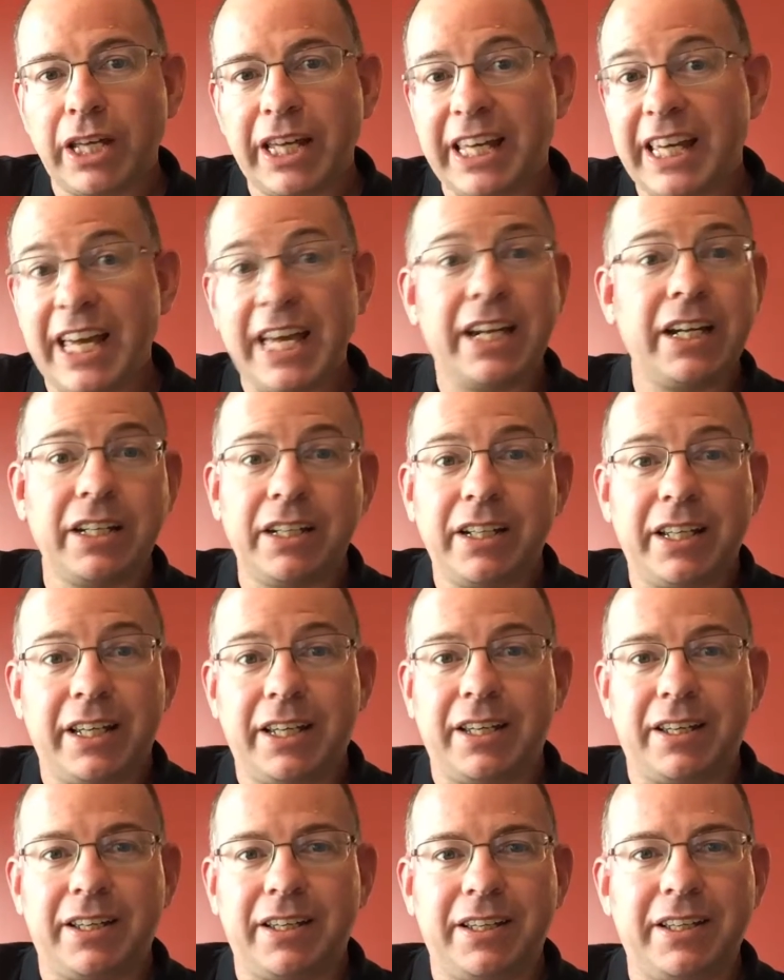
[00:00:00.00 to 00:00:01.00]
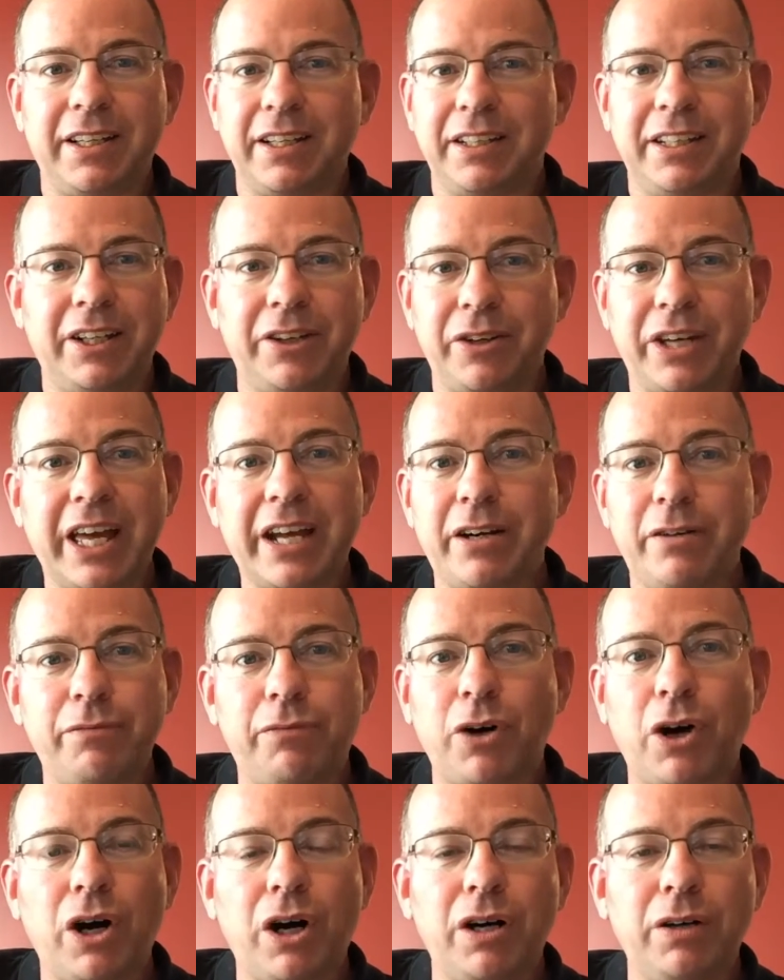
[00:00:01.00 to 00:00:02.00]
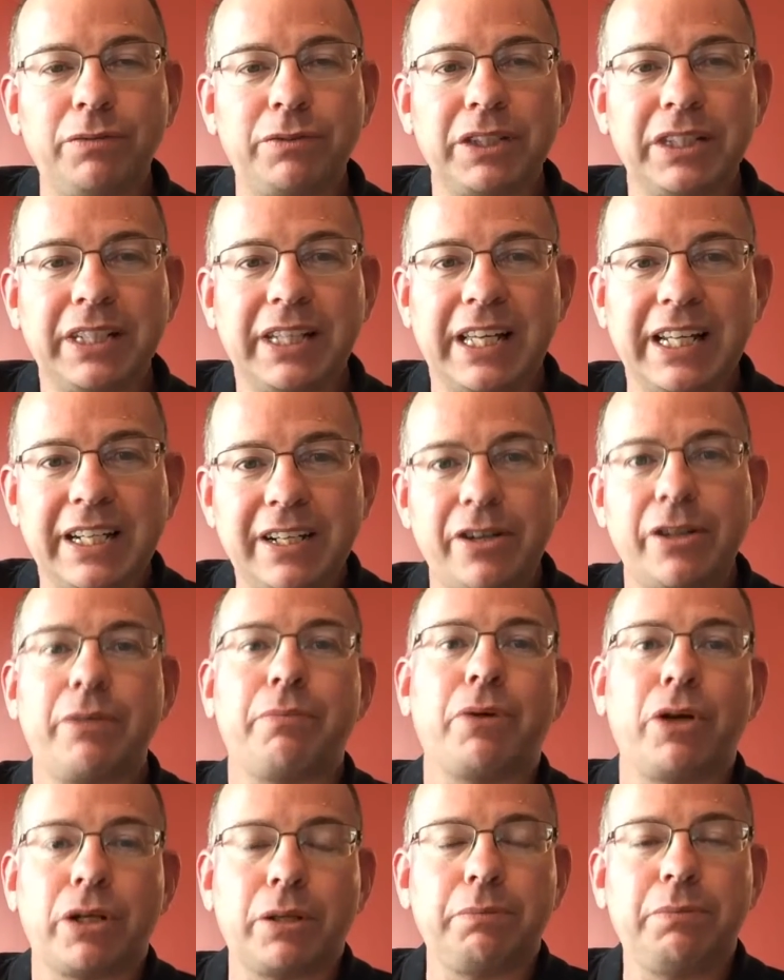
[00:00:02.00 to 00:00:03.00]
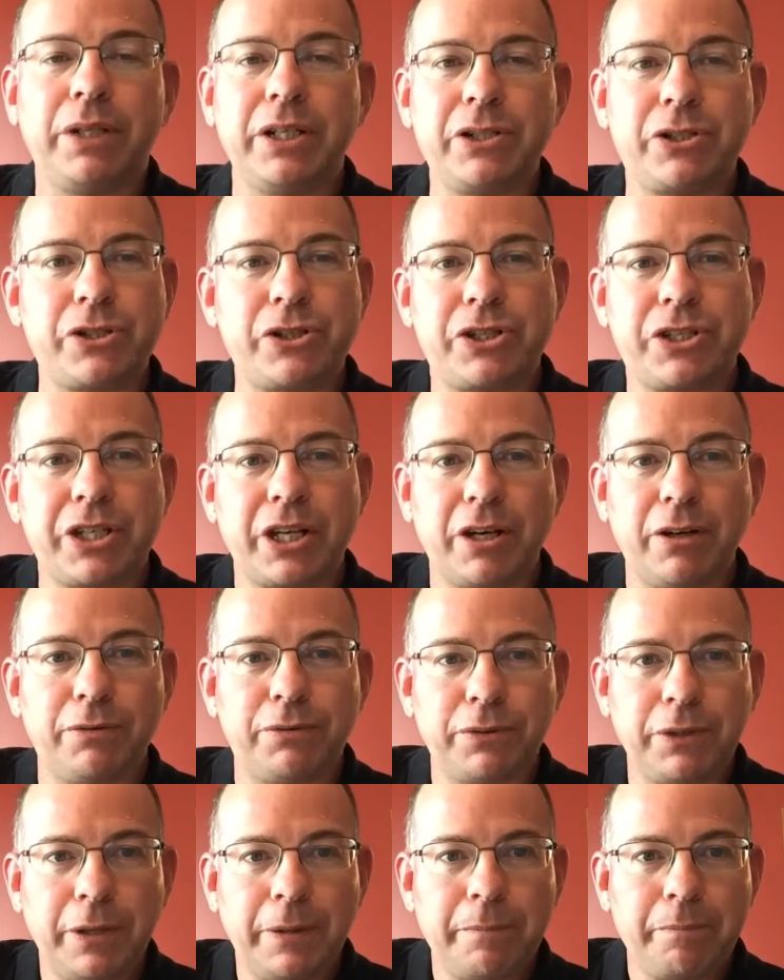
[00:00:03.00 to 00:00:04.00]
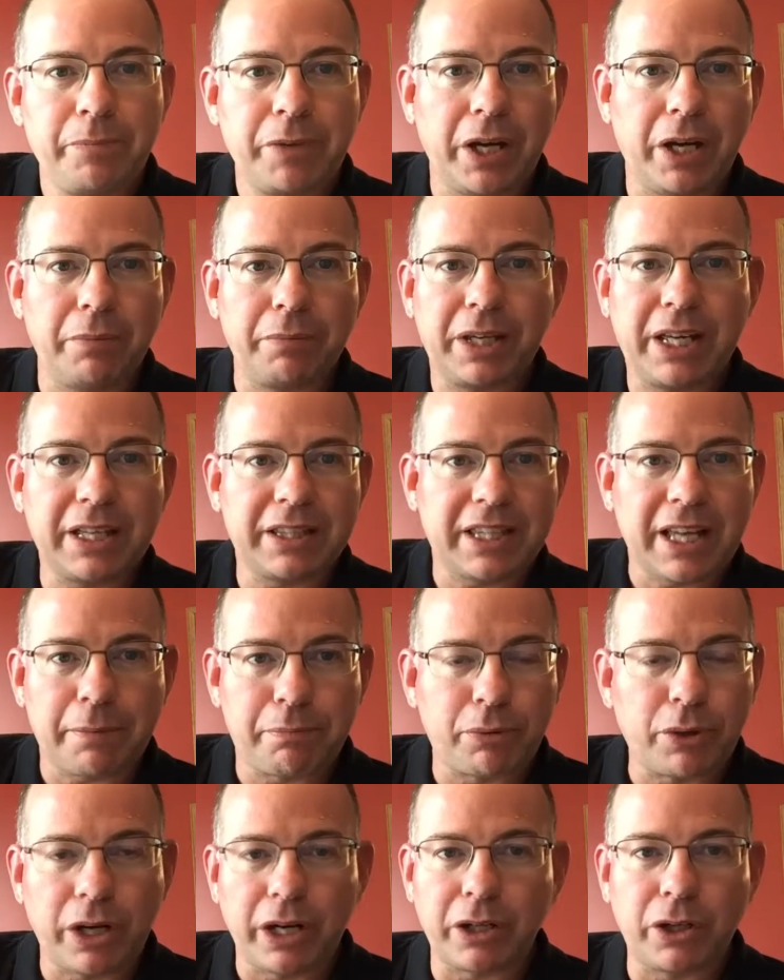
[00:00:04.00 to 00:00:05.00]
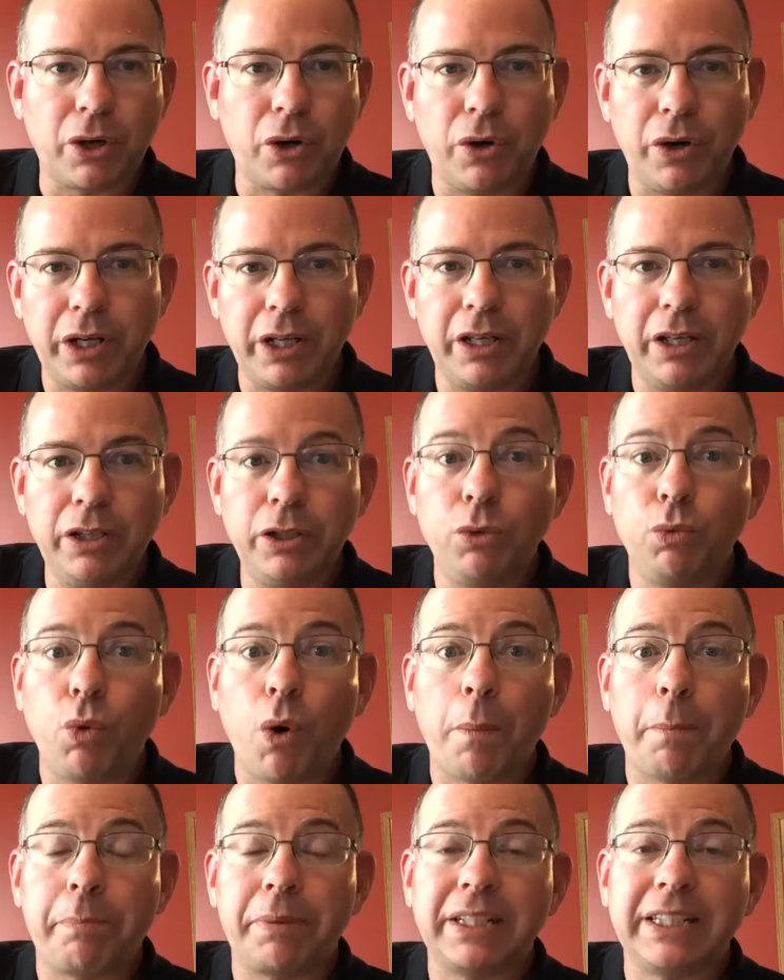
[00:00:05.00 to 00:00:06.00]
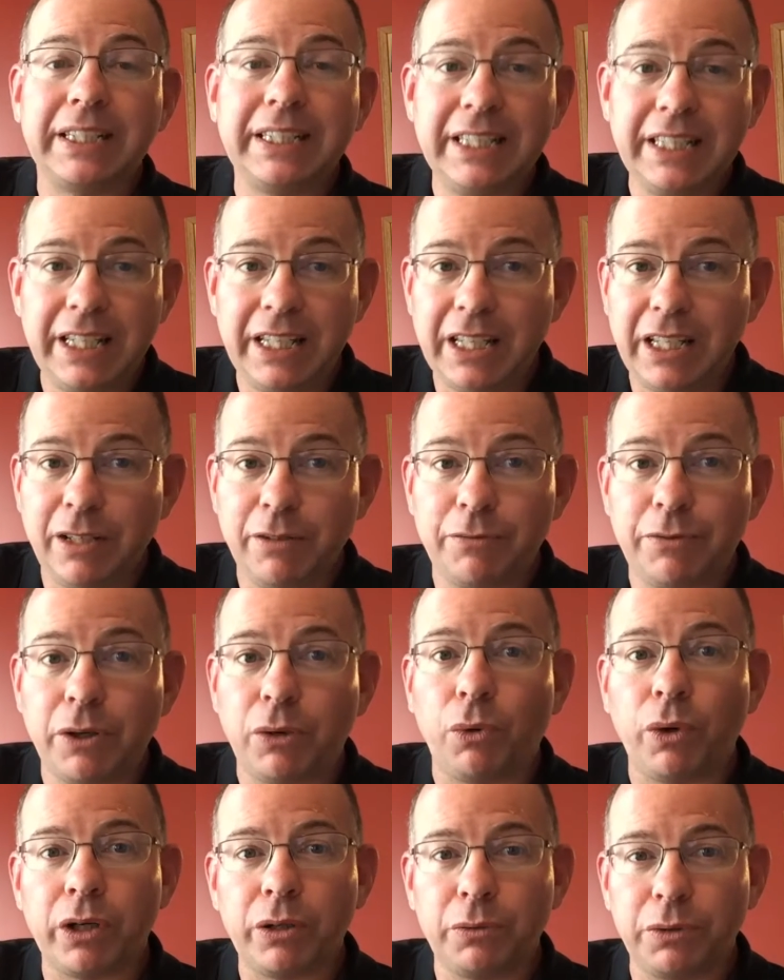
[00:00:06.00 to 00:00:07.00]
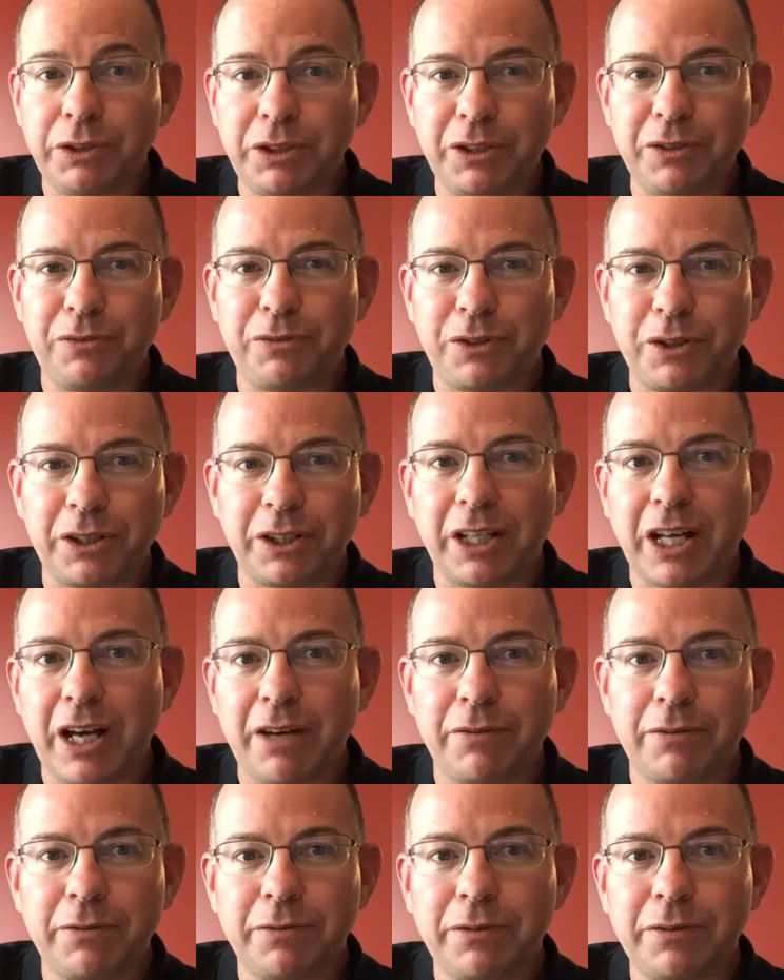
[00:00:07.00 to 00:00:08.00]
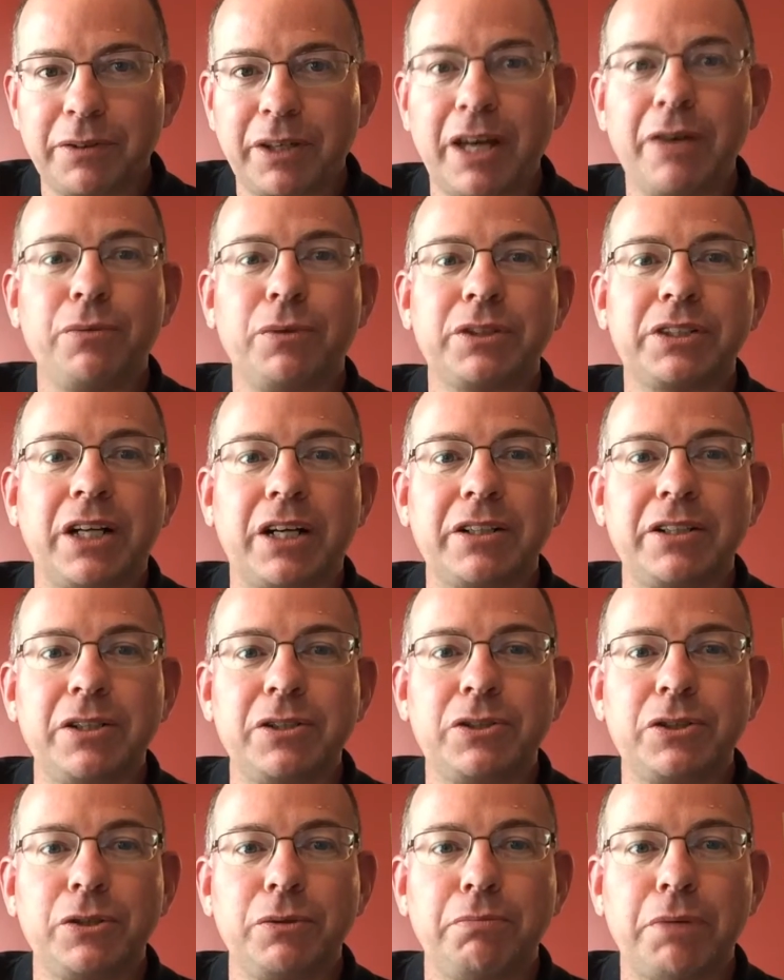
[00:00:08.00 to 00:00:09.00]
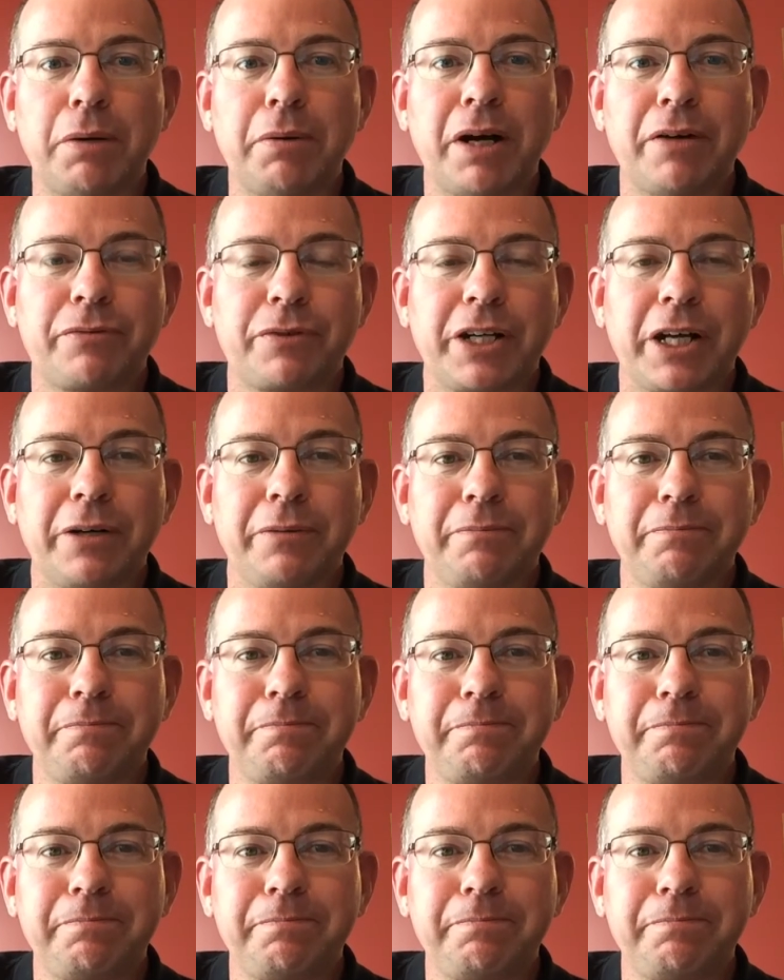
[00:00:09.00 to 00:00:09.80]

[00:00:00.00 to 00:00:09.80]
Get involved, get into the marketplace yourself, get that product going. You won't believe what it will do for your life. Okay, we'll talk to you soon. Bye-bye for now.